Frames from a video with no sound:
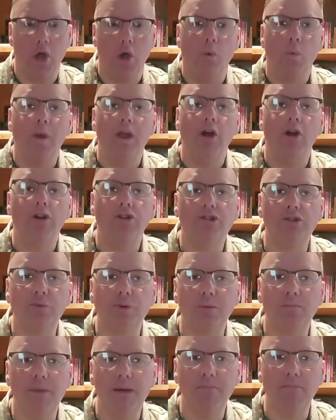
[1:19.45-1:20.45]
we are to
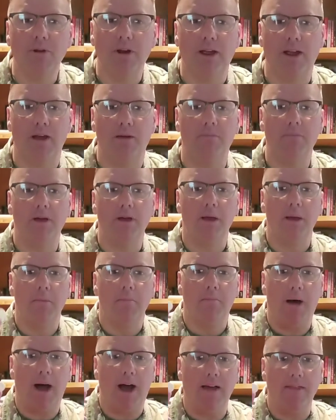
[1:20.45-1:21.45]
remember him
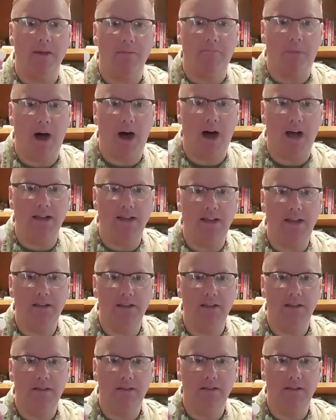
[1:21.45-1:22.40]
by the body